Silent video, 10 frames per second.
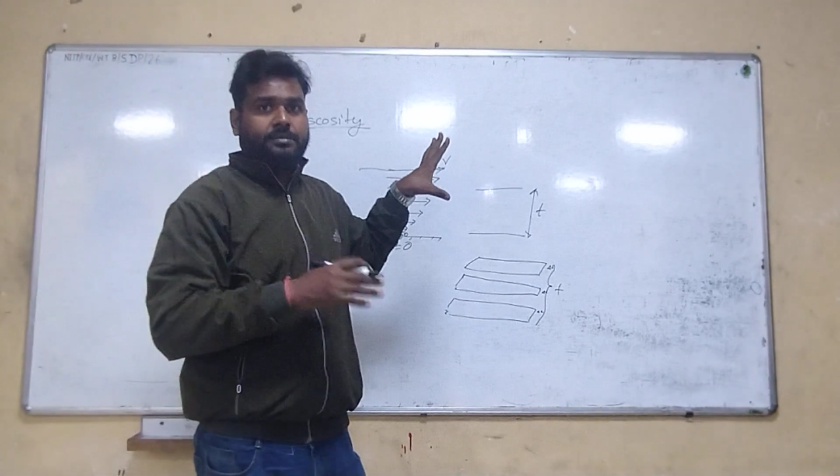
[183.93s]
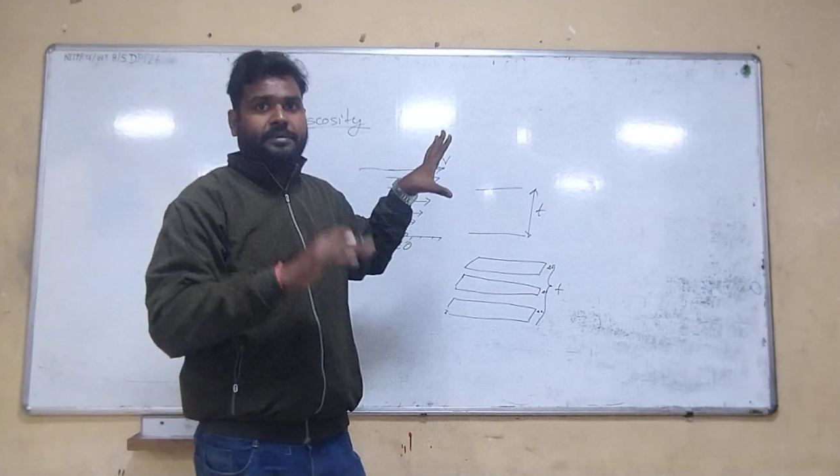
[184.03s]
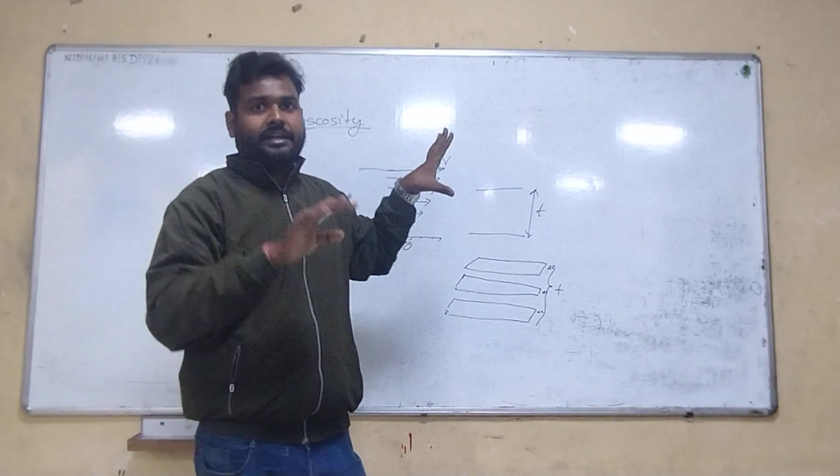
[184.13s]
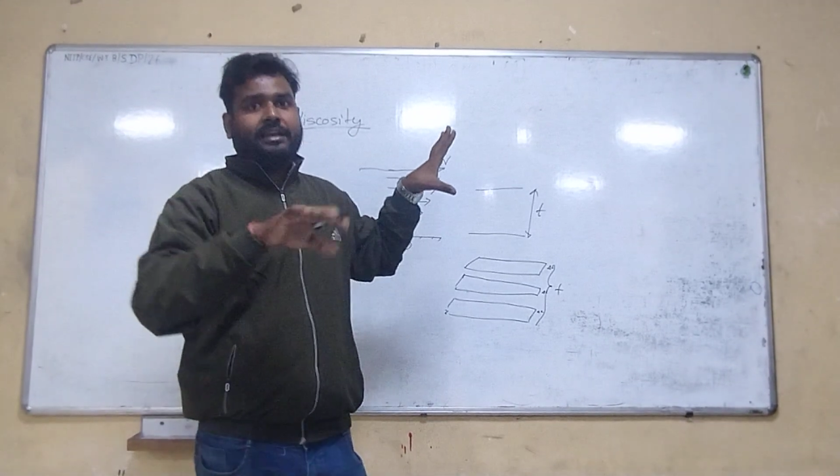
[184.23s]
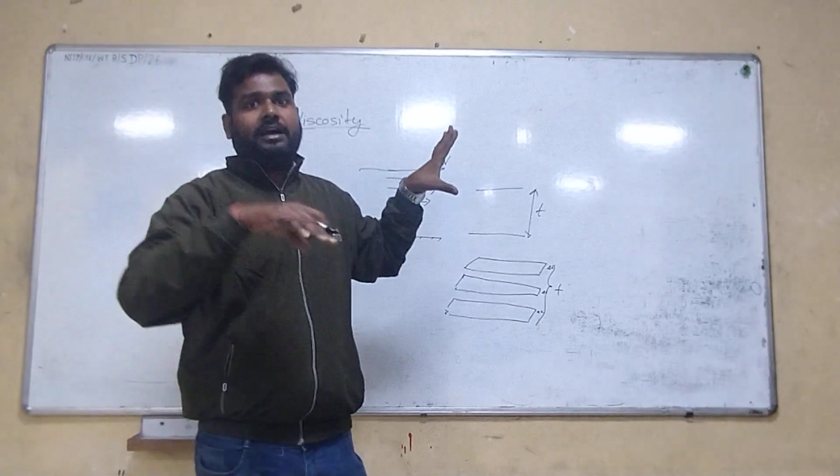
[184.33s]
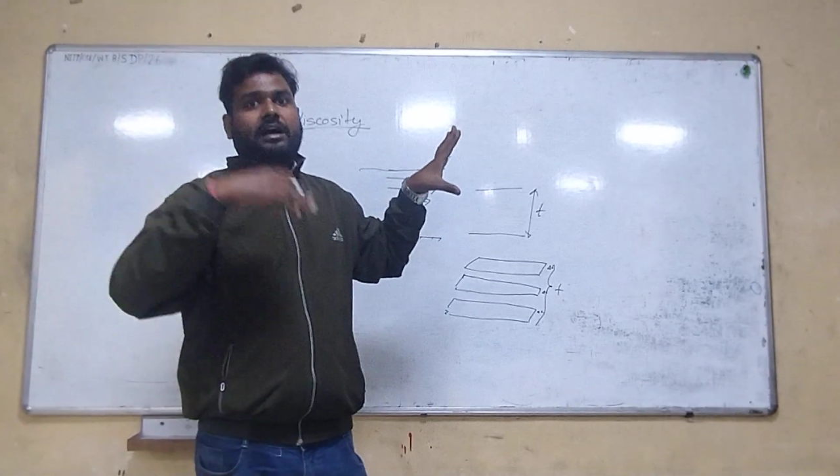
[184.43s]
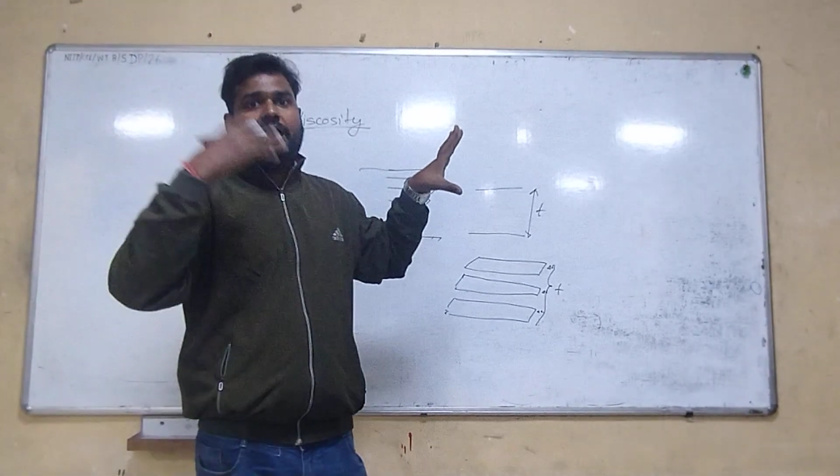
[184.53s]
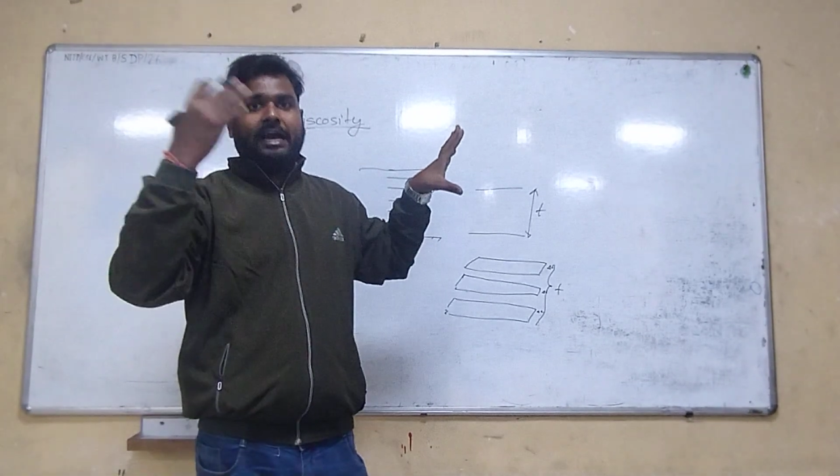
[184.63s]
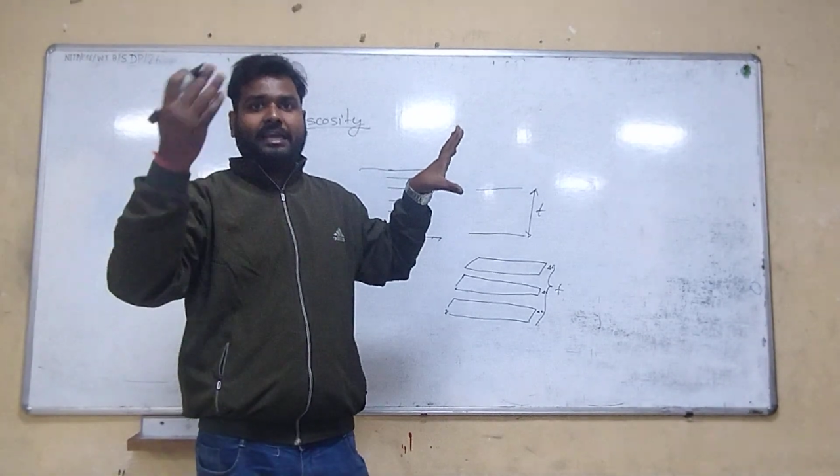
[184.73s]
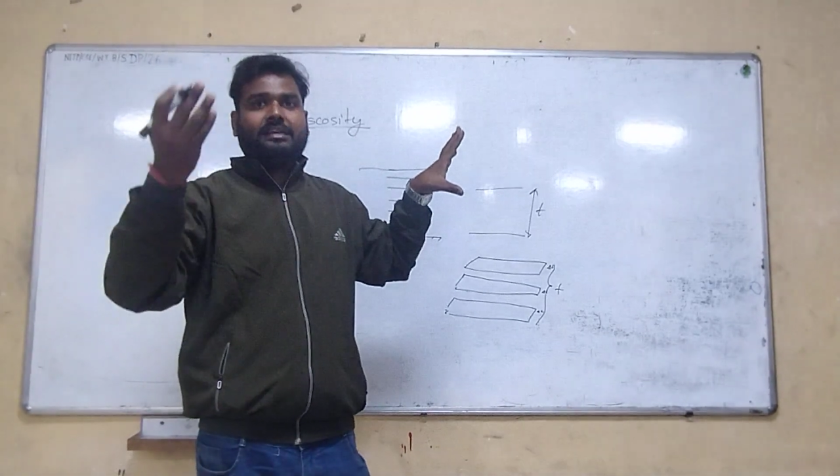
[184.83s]
But in
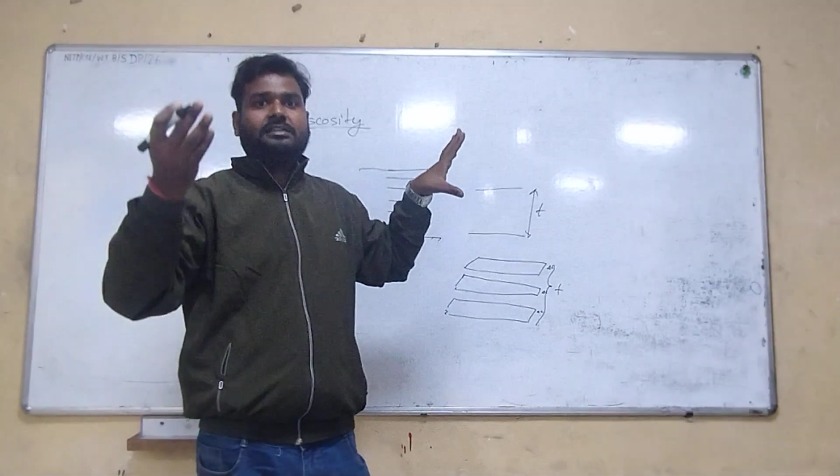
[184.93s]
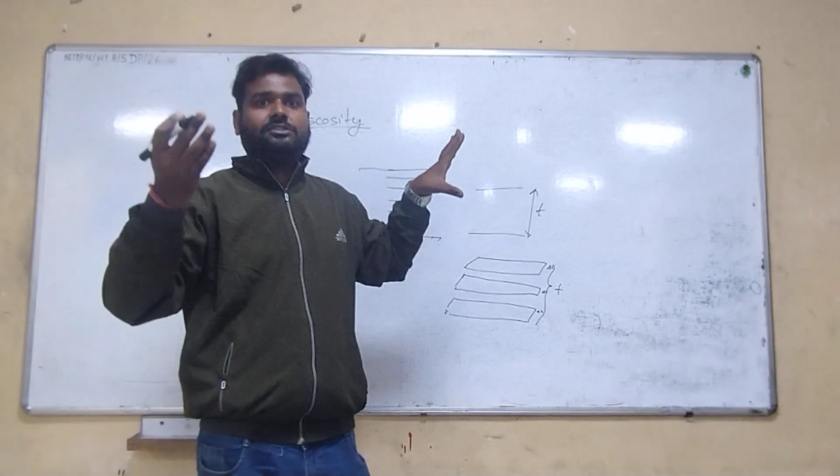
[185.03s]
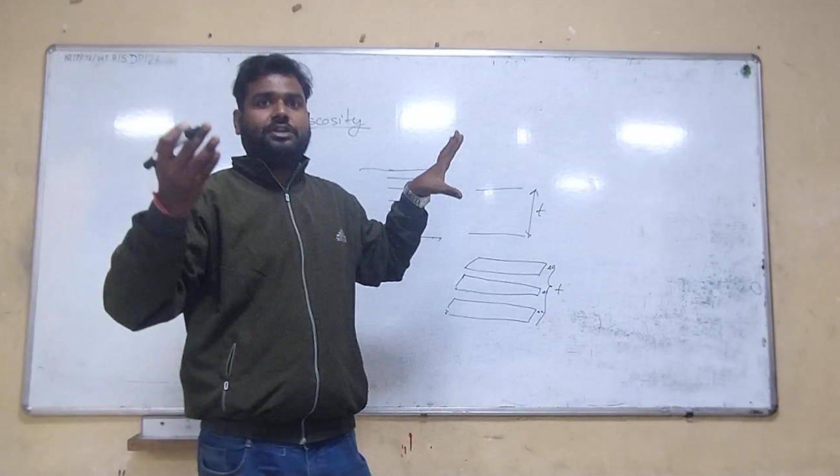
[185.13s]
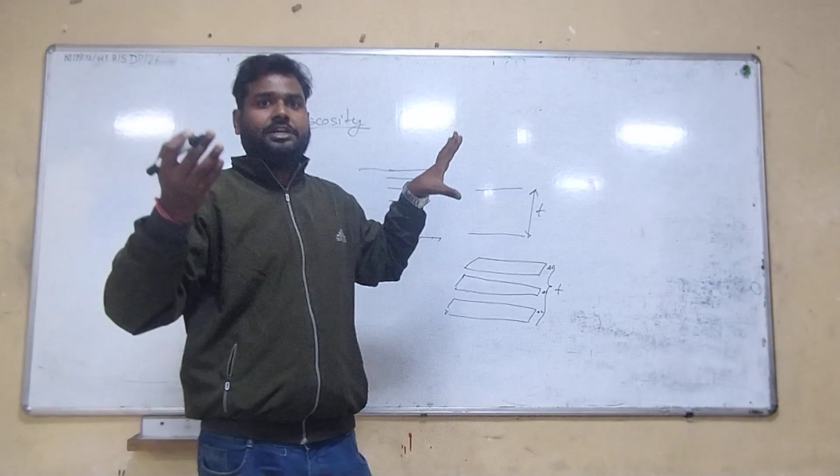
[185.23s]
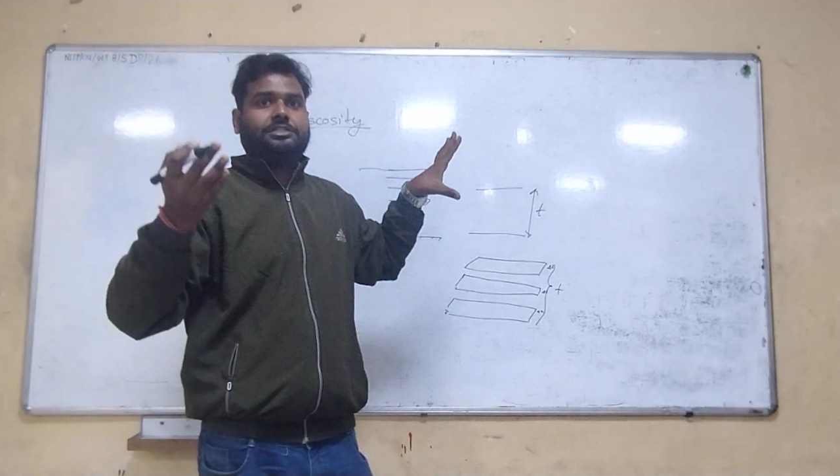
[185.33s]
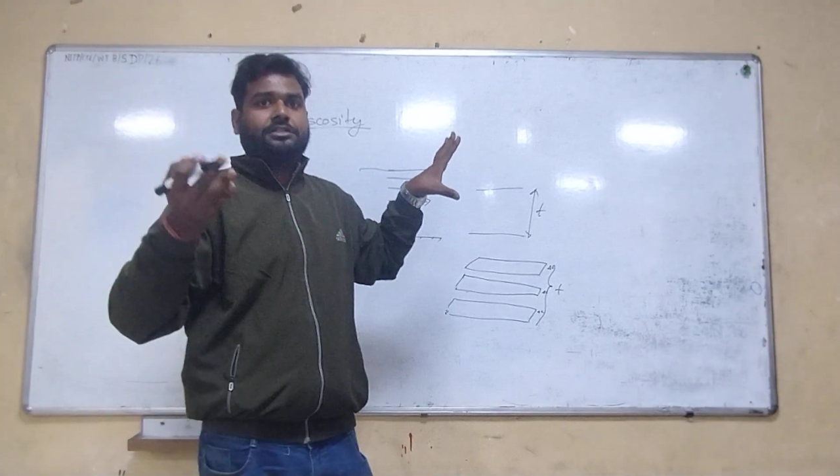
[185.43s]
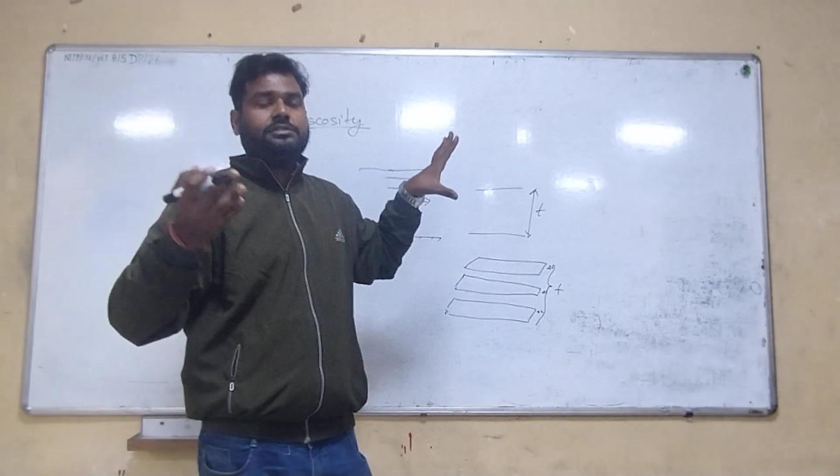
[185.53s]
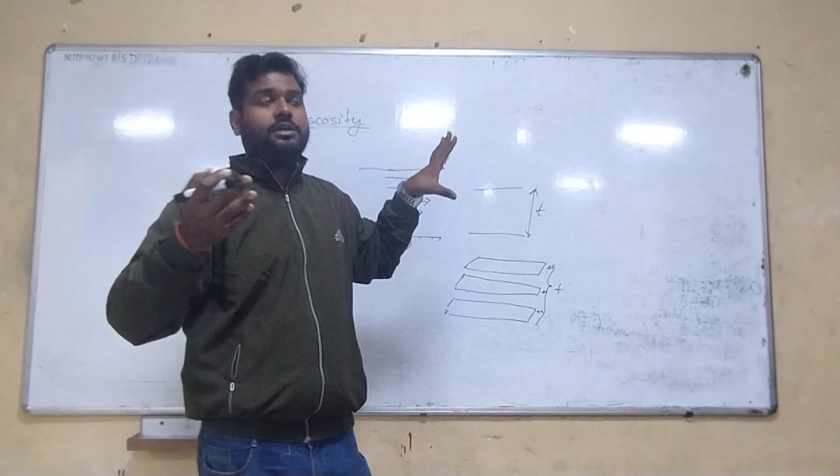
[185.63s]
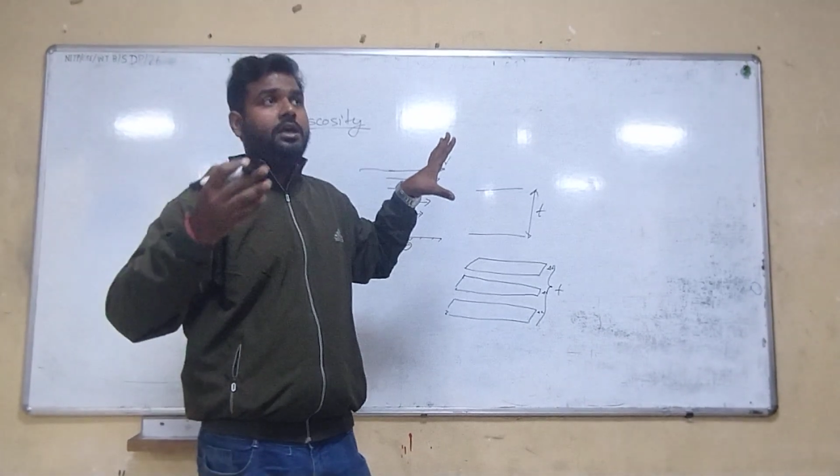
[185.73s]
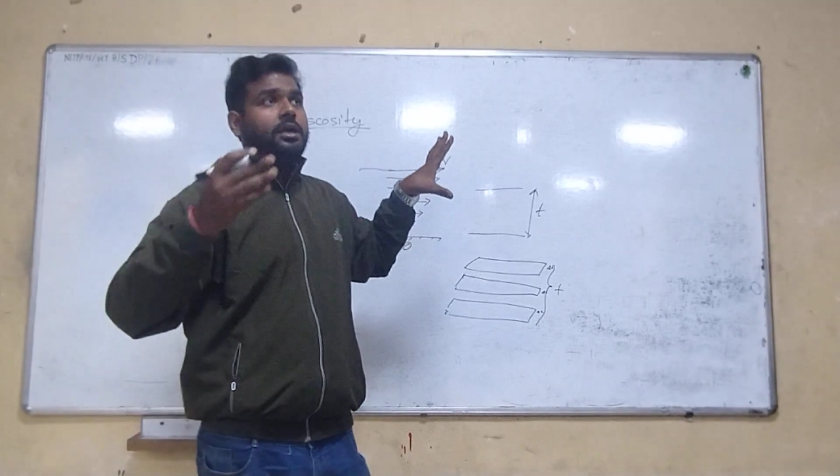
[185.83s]
higher education,